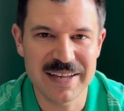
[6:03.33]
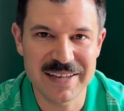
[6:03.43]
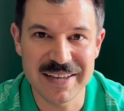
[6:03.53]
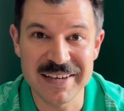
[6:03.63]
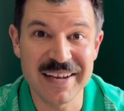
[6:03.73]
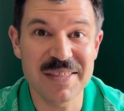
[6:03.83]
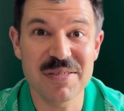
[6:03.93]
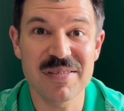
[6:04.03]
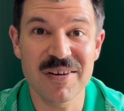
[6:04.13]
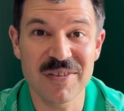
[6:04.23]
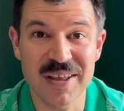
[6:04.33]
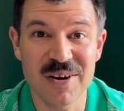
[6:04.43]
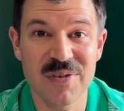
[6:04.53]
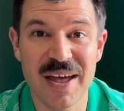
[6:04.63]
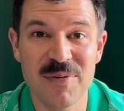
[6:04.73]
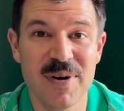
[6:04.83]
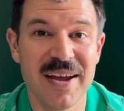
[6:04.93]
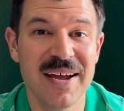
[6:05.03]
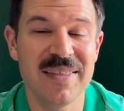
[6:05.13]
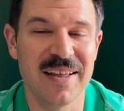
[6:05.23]
didn't necessarily go that
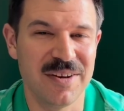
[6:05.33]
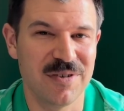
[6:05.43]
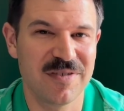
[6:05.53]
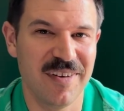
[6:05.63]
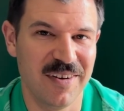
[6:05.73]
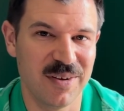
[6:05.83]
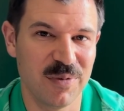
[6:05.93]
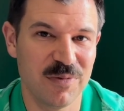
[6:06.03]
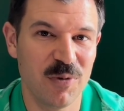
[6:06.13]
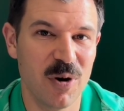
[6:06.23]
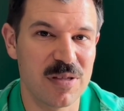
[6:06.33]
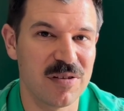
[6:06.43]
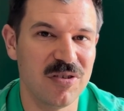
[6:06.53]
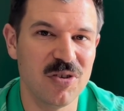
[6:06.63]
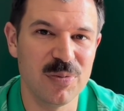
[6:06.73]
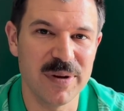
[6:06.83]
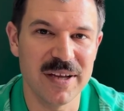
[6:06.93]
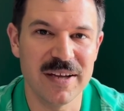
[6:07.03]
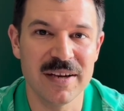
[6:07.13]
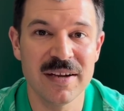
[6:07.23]
way. Then you're starting with Royce
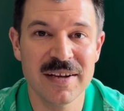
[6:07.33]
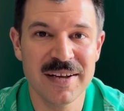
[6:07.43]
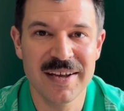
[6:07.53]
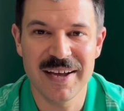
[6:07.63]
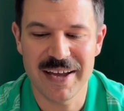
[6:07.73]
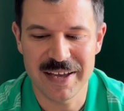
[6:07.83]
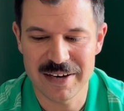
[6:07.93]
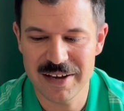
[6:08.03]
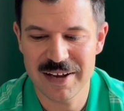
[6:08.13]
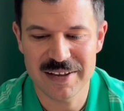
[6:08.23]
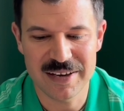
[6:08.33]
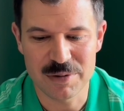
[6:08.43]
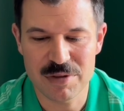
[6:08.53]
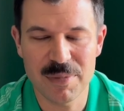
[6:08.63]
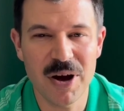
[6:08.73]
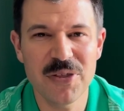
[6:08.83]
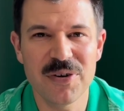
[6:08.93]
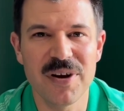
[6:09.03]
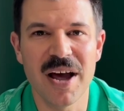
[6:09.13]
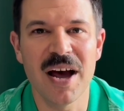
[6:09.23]
Newman and, you know, some other
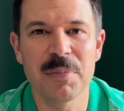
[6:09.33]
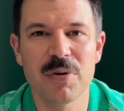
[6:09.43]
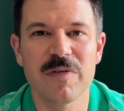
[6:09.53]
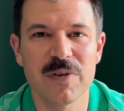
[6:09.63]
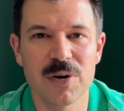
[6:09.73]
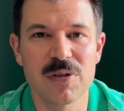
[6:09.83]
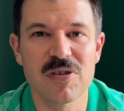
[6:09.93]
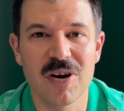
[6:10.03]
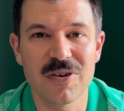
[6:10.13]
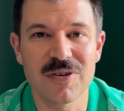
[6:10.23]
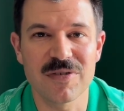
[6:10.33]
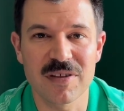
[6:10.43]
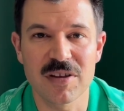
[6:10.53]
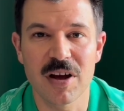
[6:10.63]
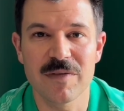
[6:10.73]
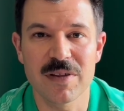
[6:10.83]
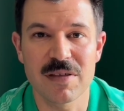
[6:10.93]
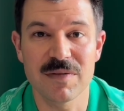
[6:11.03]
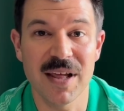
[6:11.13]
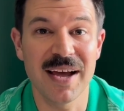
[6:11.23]
non-preferred starters on the
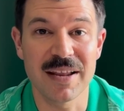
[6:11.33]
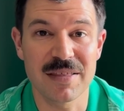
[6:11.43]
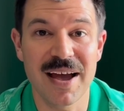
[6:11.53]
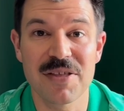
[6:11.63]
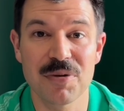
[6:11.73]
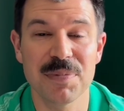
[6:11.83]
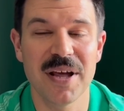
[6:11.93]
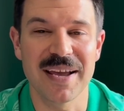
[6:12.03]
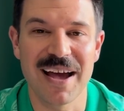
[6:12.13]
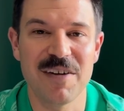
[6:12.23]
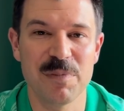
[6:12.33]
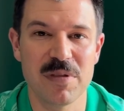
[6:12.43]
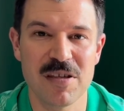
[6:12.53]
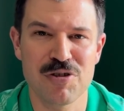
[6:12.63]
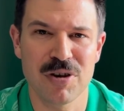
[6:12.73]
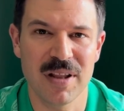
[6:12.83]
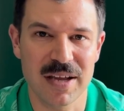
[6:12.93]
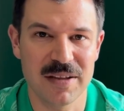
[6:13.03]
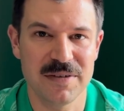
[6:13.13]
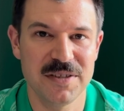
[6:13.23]
offensive line as guys are playing out of position, like
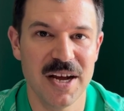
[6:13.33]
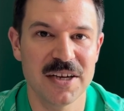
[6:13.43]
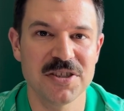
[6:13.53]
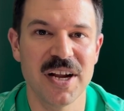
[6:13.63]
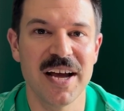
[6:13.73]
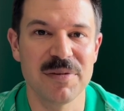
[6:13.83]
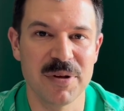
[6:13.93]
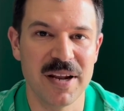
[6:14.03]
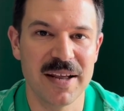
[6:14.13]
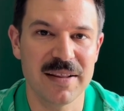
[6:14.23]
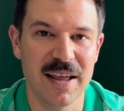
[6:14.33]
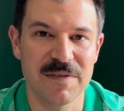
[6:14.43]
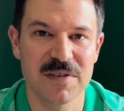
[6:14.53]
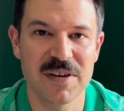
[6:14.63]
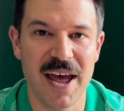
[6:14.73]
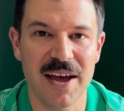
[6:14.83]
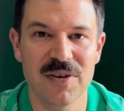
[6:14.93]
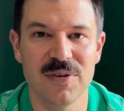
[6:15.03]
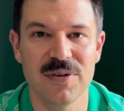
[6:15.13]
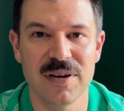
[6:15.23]
Josh Nijman at left
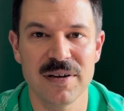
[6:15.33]
tackle